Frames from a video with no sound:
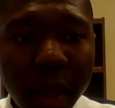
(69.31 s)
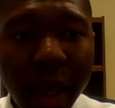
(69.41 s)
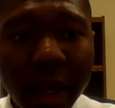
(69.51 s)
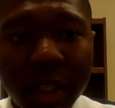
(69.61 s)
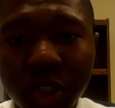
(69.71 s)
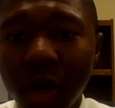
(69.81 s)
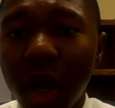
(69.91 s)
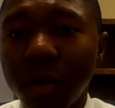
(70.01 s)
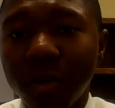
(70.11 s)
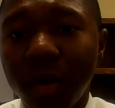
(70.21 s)
And this
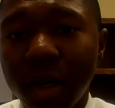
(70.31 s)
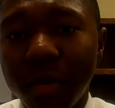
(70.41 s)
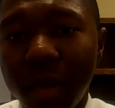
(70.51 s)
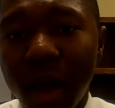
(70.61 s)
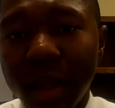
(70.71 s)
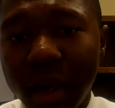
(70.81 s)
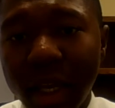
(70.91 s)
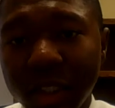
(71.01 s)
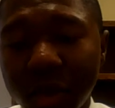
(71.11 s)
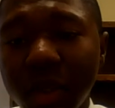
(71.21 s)
trial was funded by the
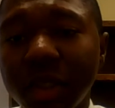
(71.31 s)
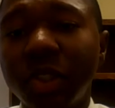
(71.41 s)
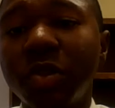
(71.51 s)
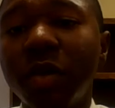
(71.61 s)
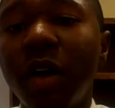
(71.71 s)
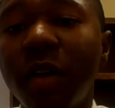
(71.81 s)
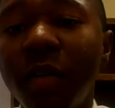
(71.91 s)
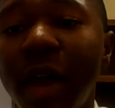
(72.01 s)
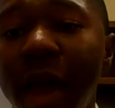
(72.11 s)
National Institute of